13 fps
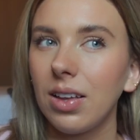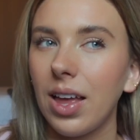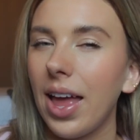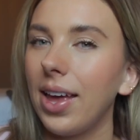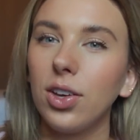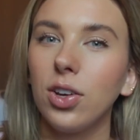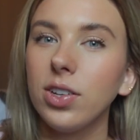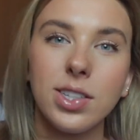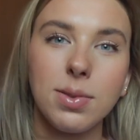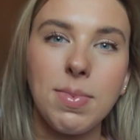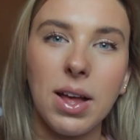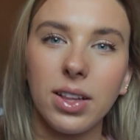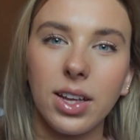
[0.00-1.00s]
a good
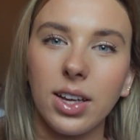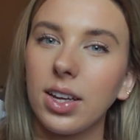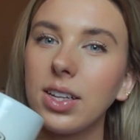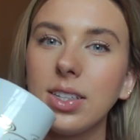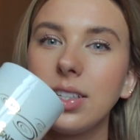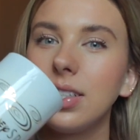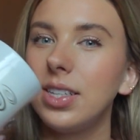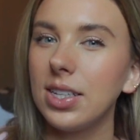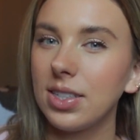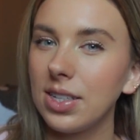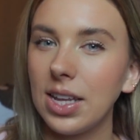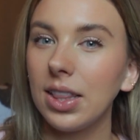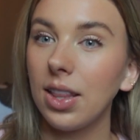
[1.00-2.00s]
smelling
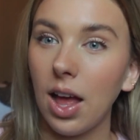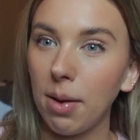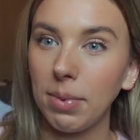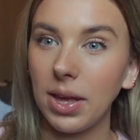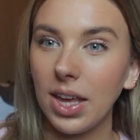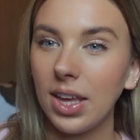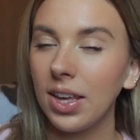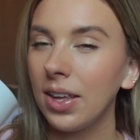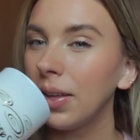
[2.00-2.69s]
Disney lobby.